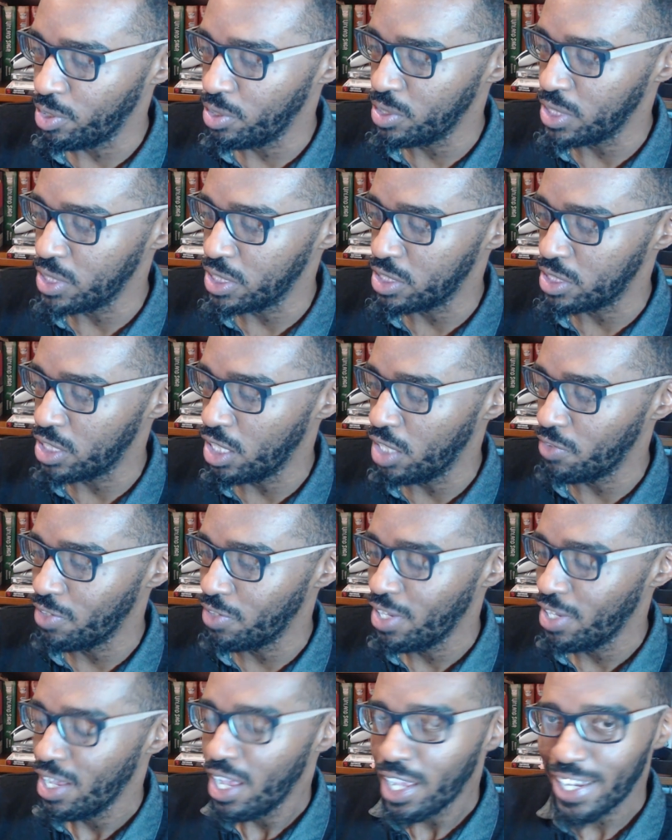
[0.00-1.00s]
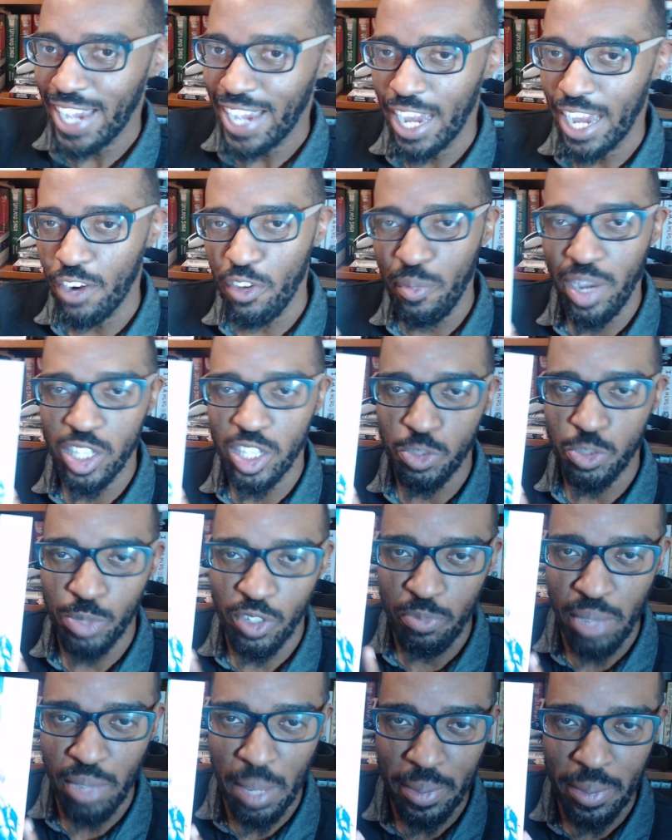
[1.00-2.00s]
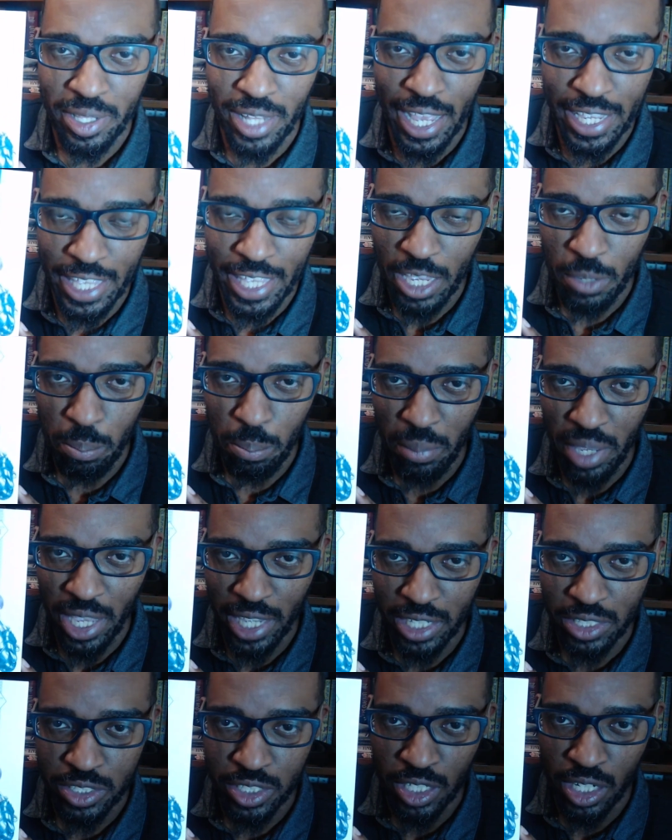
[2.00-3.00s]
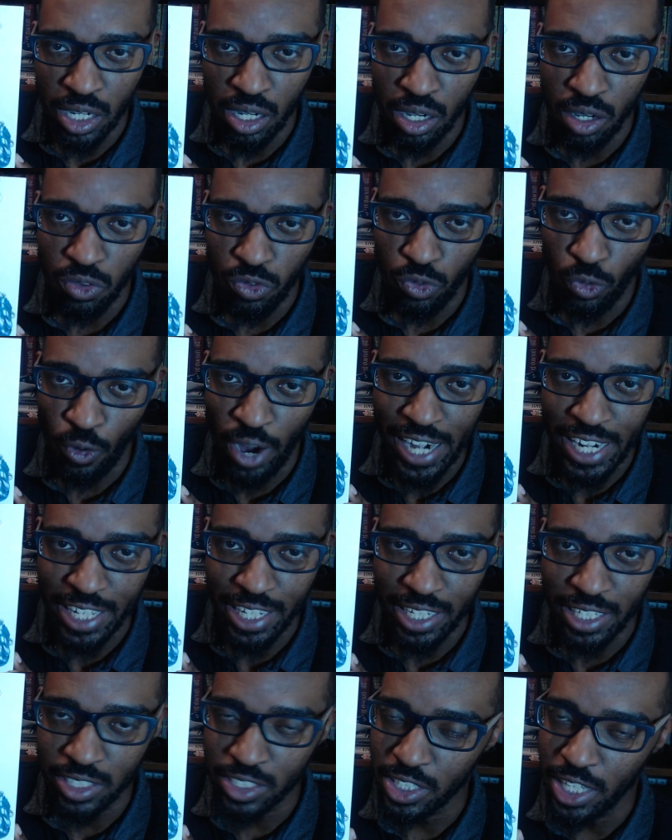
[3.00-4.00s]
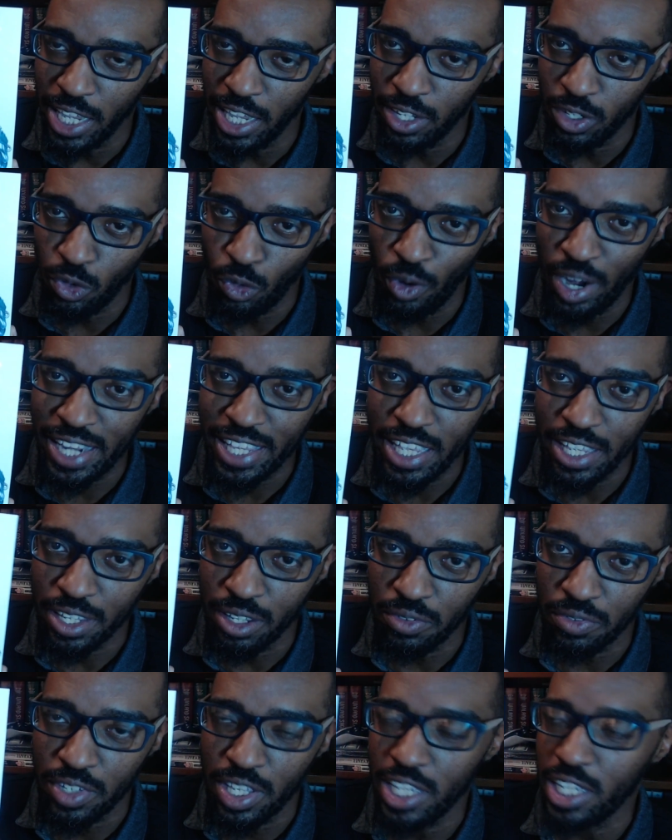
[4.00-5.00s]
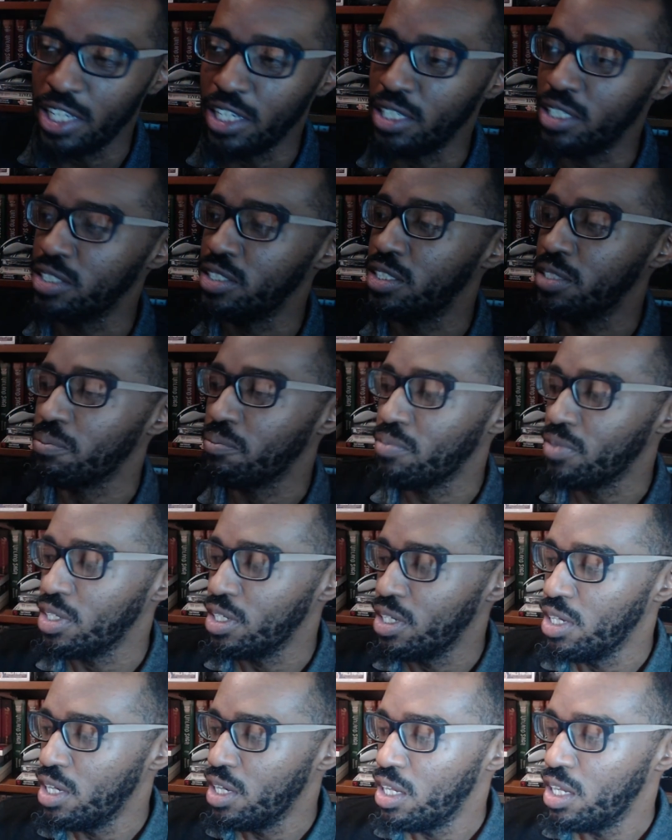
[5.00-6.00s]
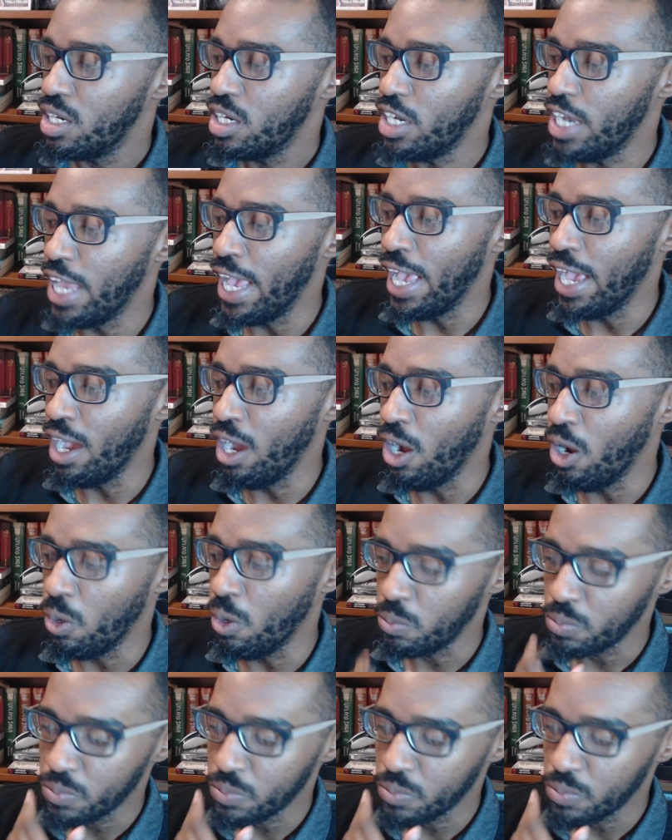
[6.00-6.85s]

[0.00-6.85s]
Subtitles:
and stuff kind of reminds me of maybe like a mix of Radiant and Ranking of Kings. Now,